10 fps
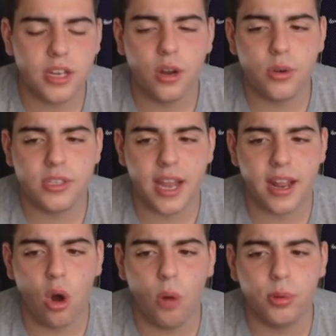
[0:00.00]
I know is
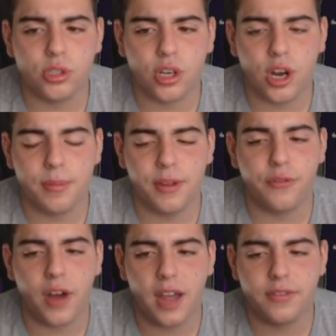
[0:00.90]
that Opals are going to be
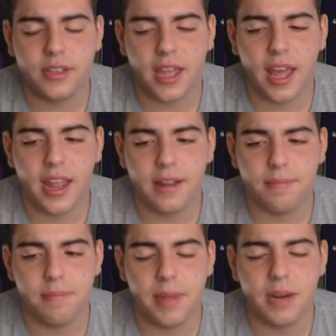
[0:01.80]
5K
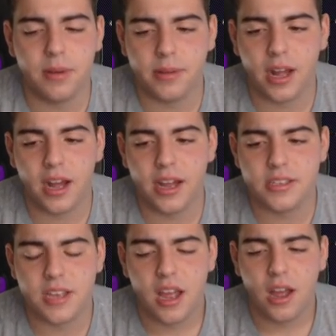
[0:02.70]
minimum,
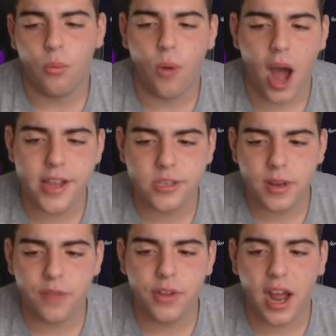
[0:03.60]
guys.
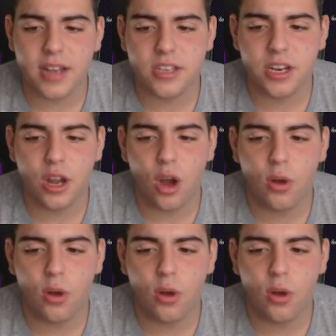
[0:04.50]
Wiseman, if you guys didn't know,